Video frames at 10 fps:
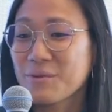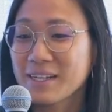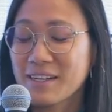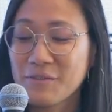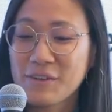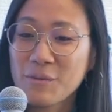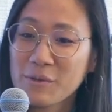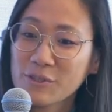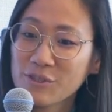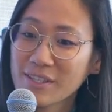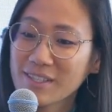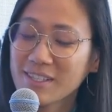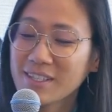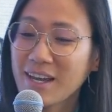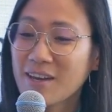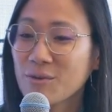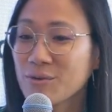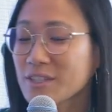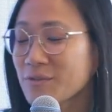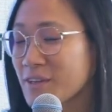when I think about strategy, I
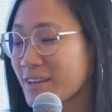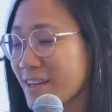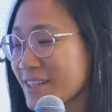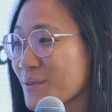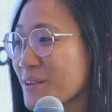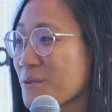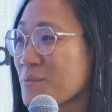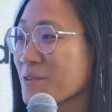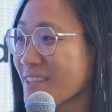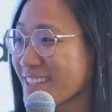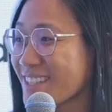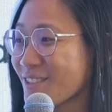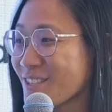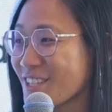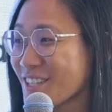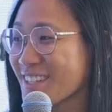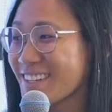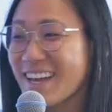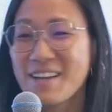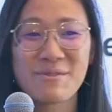always think as well about execution.
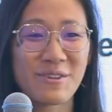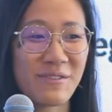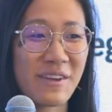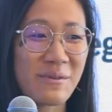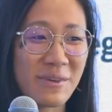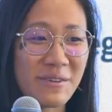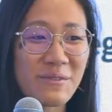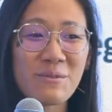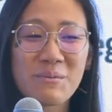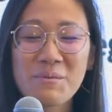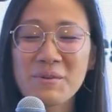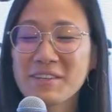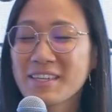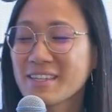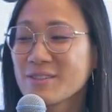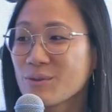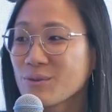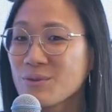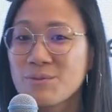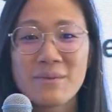I'm sure there are quite a few people here in the
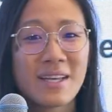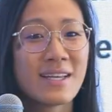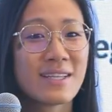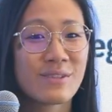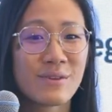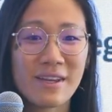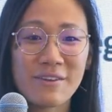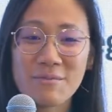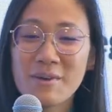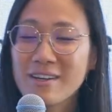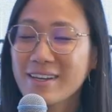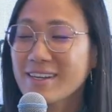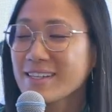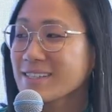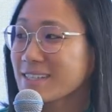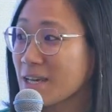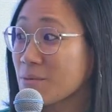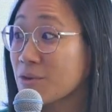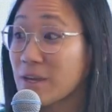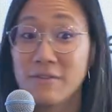room, the head of marketing,
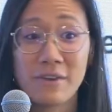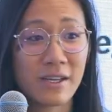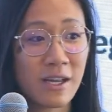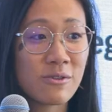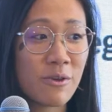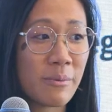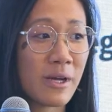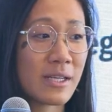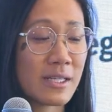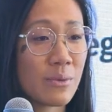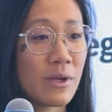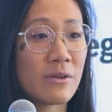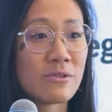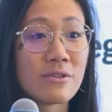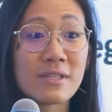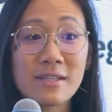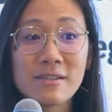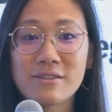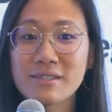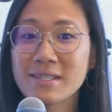CMO, and their counterpart as well on the
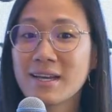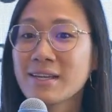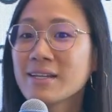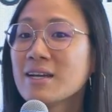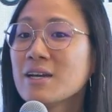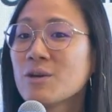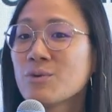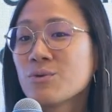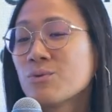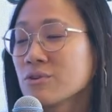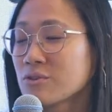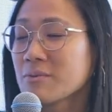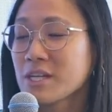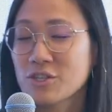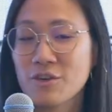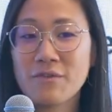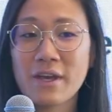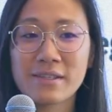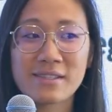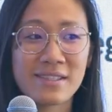technical side, who want to make sure
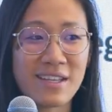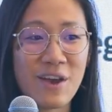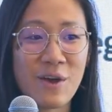that